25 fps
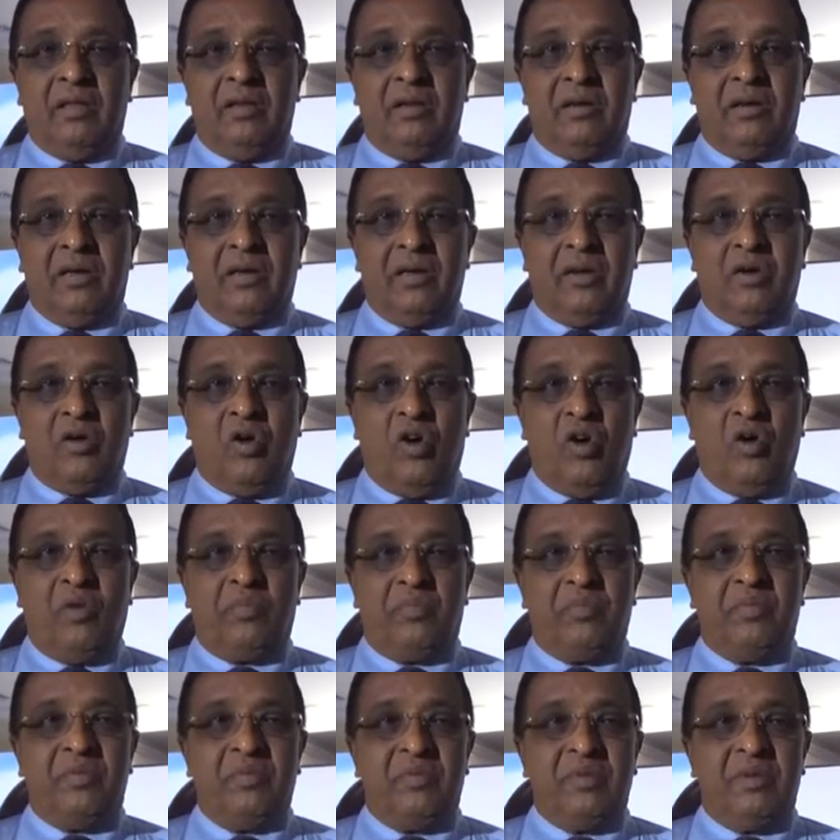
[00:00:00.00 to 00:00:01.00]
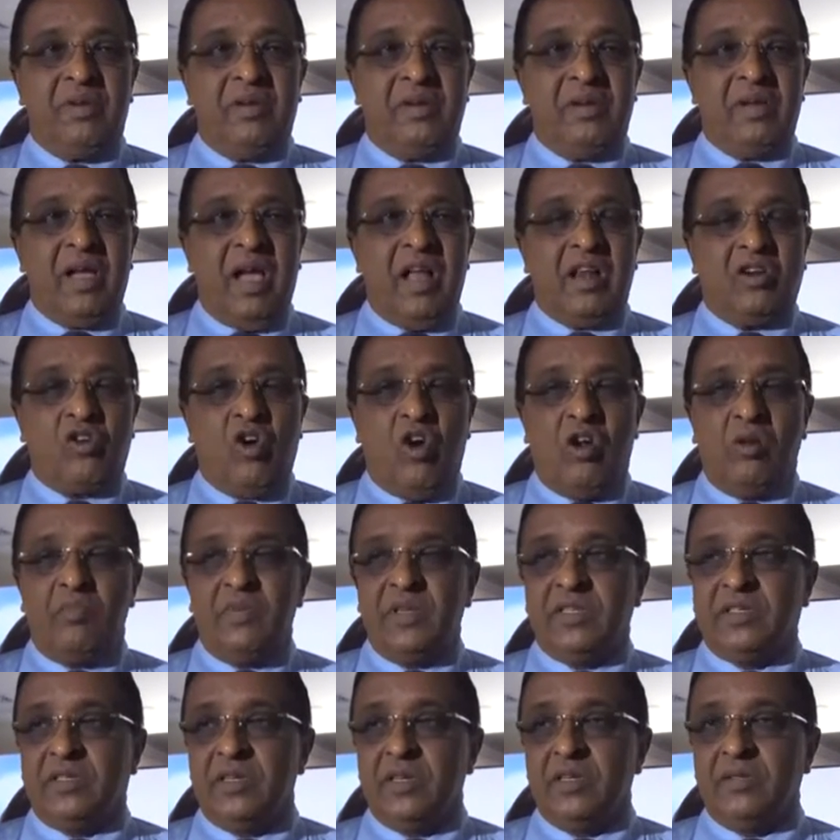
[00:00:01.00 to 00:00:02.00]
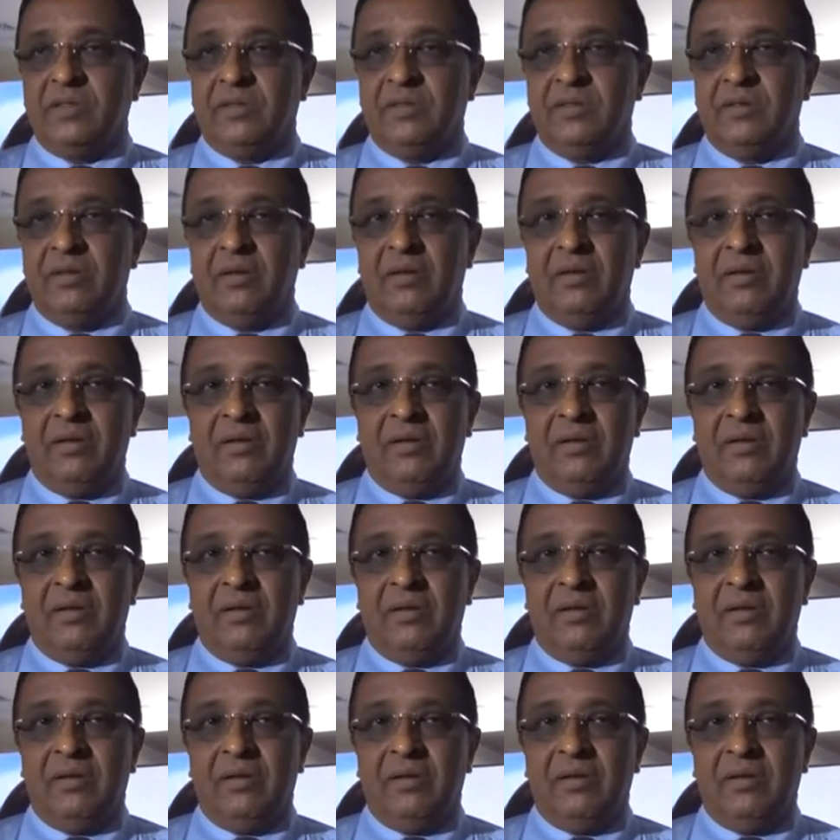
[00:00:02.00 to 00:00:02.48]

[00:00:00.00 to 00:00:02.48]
or alcohol business.